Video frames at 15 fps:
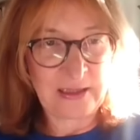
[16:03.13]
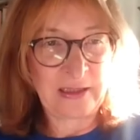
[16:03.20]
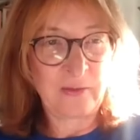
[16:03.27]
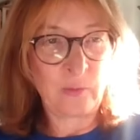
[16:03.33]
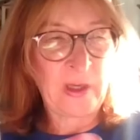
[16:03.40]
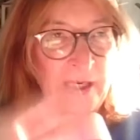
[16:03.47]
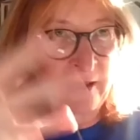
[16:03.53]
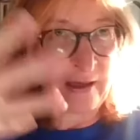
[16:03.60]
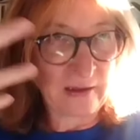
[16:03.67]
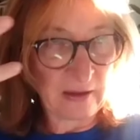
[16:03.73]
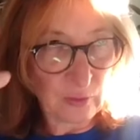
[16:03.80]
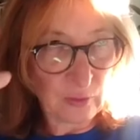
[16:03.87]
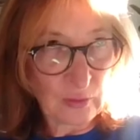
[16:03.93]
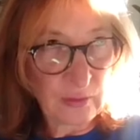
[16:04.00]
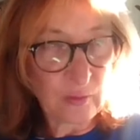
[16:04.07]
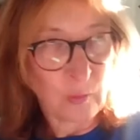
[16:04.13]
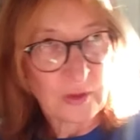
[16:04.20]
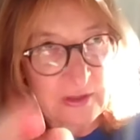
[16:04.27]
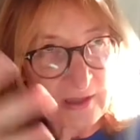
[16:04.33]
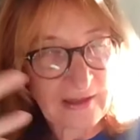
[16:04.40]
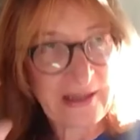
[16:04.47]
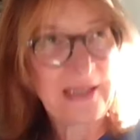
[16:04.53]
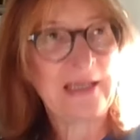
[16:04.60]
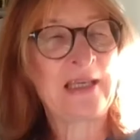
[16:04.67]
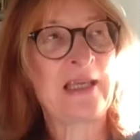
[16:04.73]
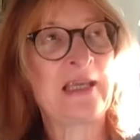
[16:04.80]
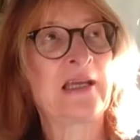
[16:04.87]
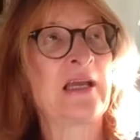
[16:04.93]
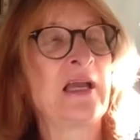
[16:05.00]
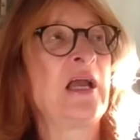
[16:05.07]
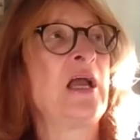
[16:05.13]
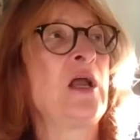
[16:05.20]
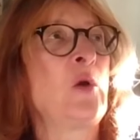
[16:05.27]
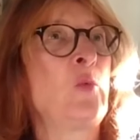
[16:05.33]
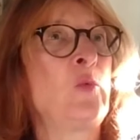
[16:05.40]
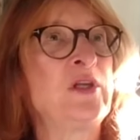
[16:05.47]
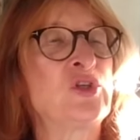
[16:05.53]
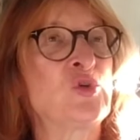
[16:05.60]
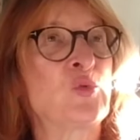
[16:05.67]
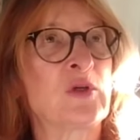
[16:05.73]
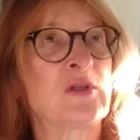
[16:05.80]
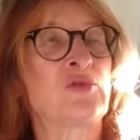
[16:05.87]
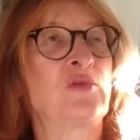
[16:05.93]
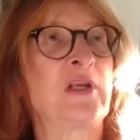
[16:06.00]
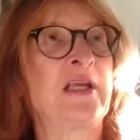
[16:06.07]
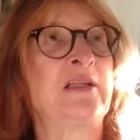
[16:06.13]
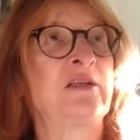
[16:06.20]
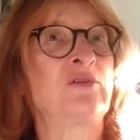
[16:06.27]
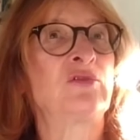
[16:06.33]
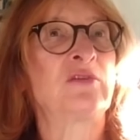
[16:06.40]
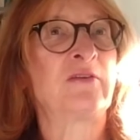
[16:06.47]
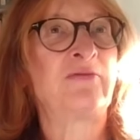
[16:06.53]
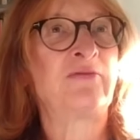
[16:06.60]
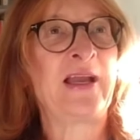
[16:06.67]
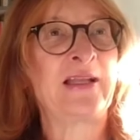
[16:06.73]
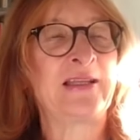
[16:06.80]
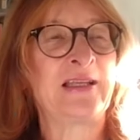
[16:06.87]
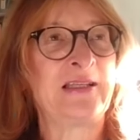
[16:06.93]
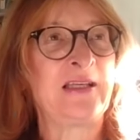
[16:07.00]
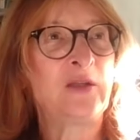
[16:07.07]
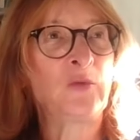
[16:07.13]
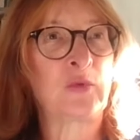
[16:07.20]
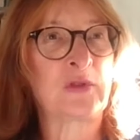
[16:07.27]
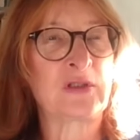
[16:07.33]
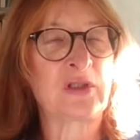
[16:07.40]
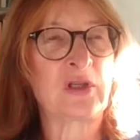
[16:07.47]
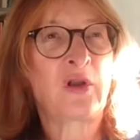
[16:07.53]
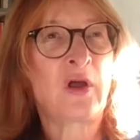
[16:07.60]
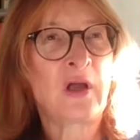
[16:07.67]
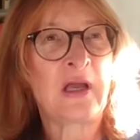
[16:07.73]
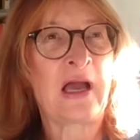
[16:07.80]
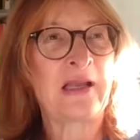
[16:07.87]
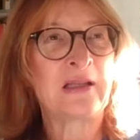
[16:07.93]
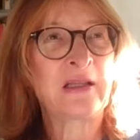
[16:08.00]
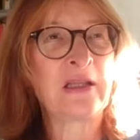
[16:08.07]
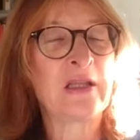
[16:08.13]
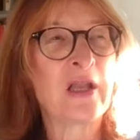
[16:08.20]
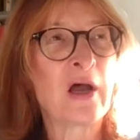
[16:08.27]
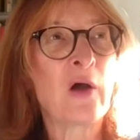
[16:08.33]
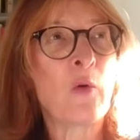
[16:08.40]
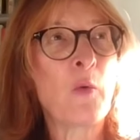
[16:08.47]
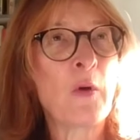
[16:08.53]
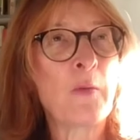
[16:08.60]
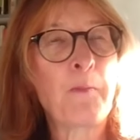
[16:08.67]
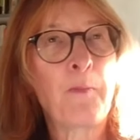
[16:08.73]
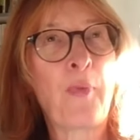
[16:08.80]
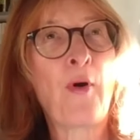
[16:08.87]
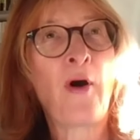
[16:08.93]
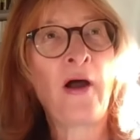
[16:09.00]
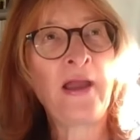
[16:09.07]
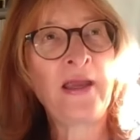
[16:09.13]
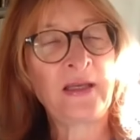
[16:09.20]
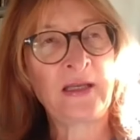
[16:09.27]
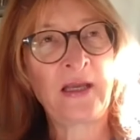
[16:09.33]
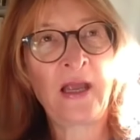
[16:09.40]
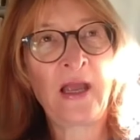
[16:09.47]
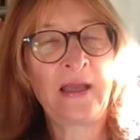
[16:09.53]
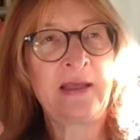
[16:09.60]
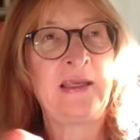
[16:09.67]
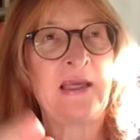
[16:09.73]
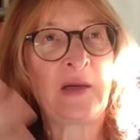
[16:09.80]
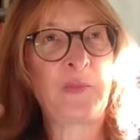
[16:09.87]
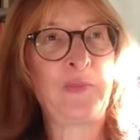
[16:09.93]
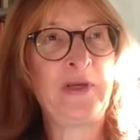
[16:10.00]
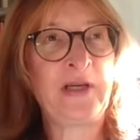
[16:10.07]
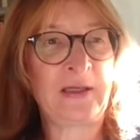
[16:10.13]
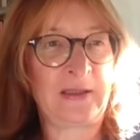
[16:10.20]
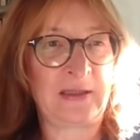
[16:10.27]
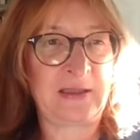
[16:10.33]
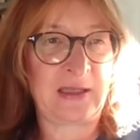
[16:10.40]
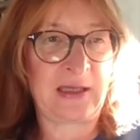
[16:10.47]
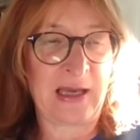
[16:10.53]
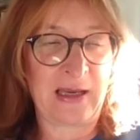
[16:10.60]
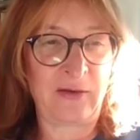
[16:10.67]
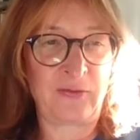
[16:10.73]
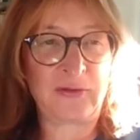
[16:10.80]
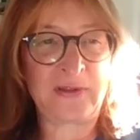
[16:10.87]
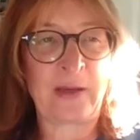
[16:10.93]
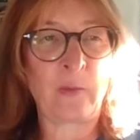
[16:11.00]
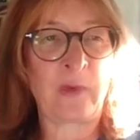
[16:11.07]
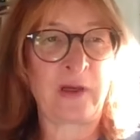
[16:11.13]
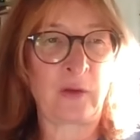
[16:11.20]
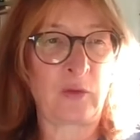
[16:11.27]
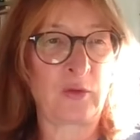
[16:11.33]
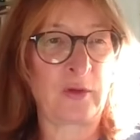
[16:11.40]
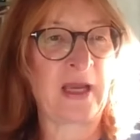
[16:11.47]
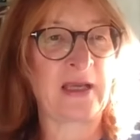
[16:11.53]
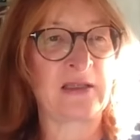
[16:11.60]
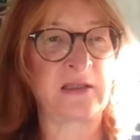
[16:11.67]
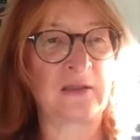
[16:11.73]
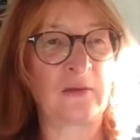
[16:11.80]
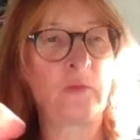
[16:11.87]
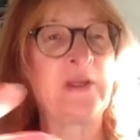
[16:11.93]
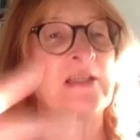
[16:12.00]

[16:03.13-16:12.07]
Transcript: things, in the way he was thinking, which was related to the fact that it was not at no point he appeared as the kind of someone who has